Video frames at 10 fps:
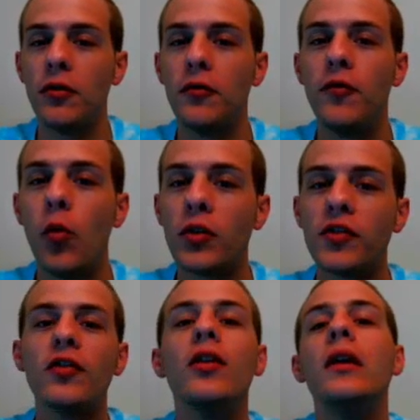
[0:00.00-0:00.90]
the
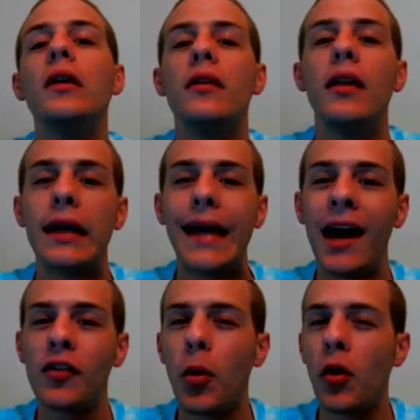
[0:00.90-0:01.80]
force that
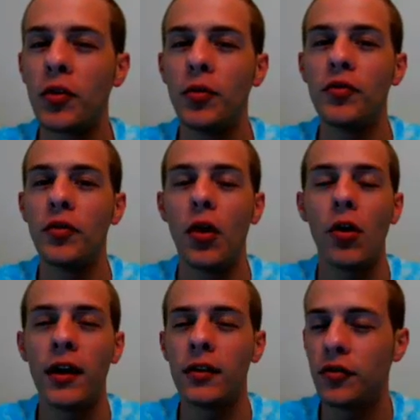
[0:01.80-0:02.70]
gas particles
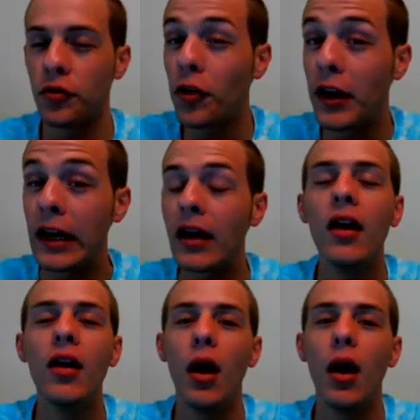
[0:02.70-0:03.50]
are exerting